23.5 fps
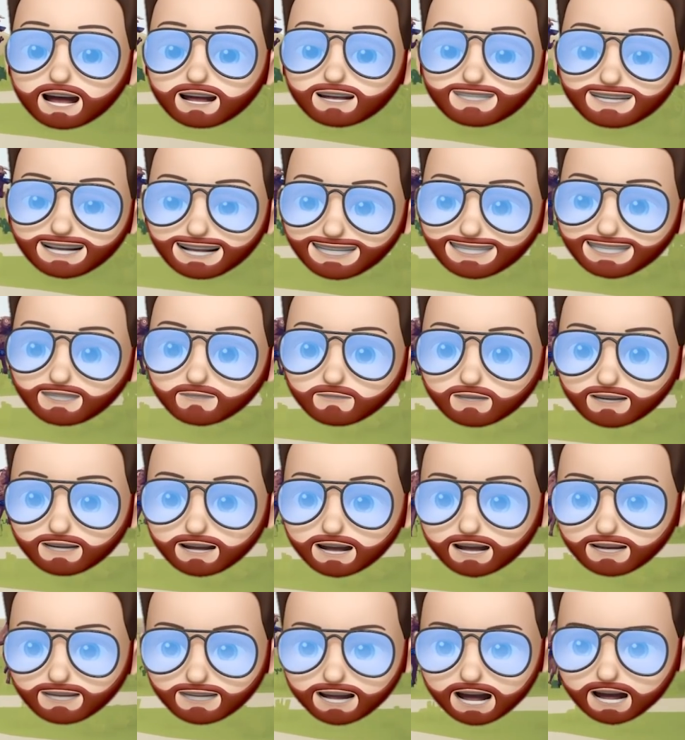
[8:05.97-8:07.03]
Let's see what he
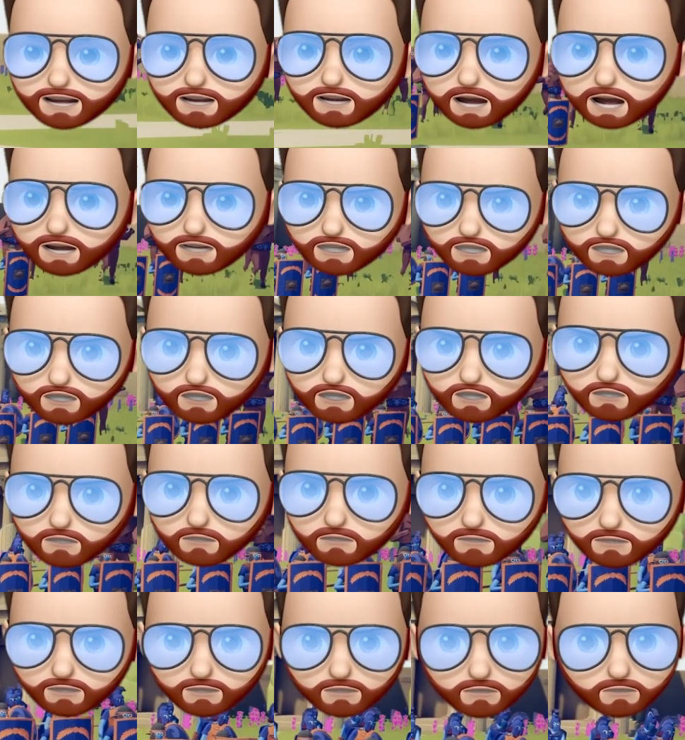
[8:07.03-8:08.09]
does against
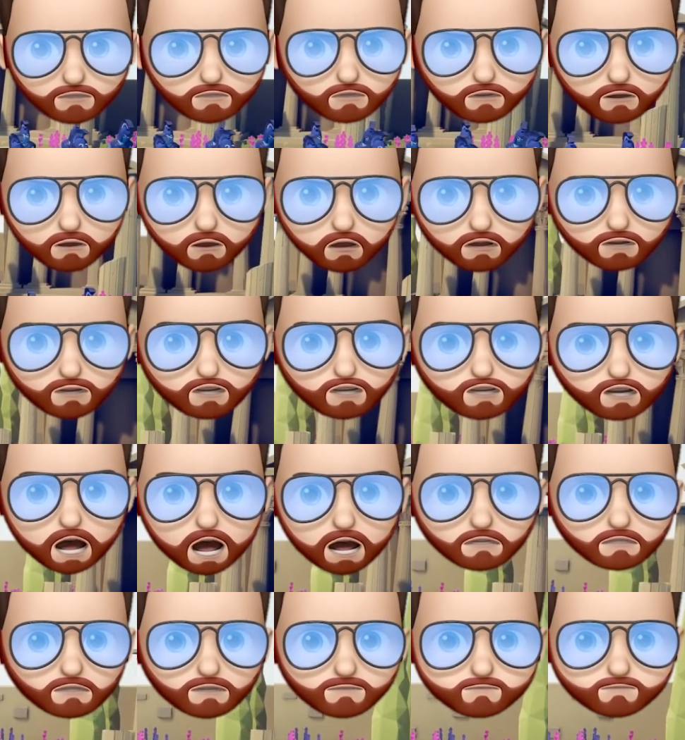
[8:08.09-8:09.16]
Zeus, who looks
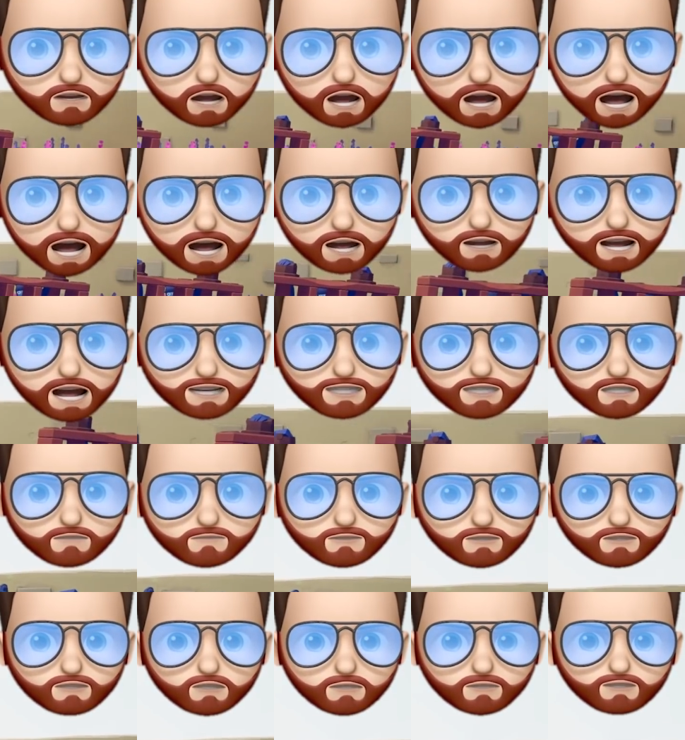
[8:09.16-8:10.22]
terrified, as if
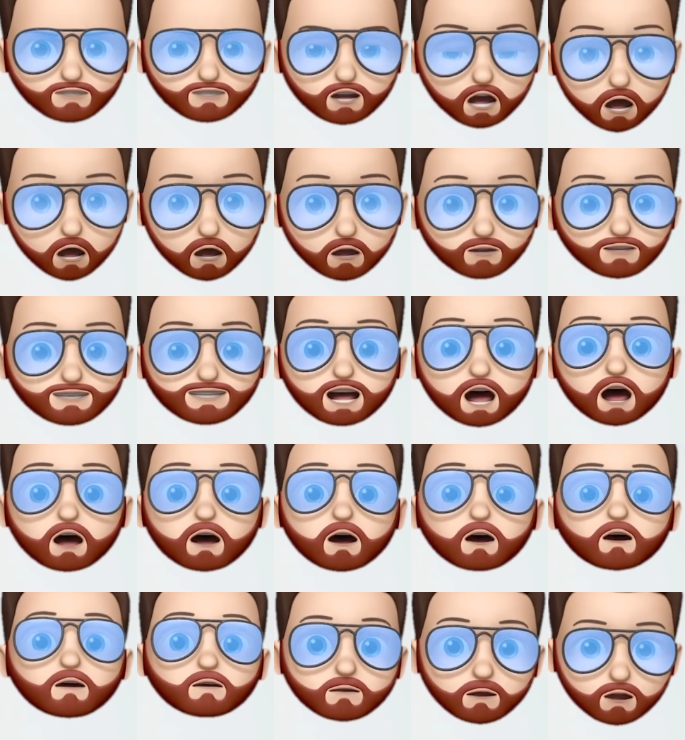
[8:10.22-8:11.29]
Zeus knows
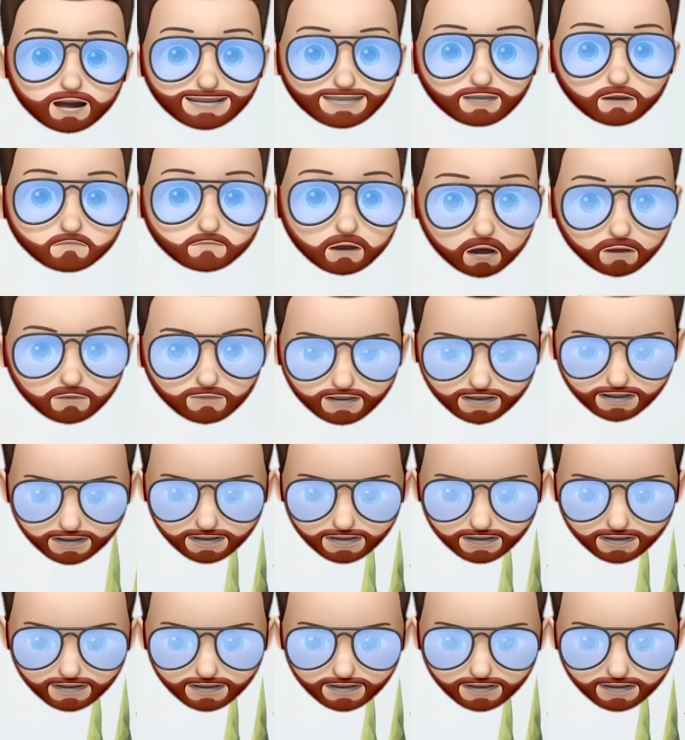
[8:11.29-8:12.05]
what's about to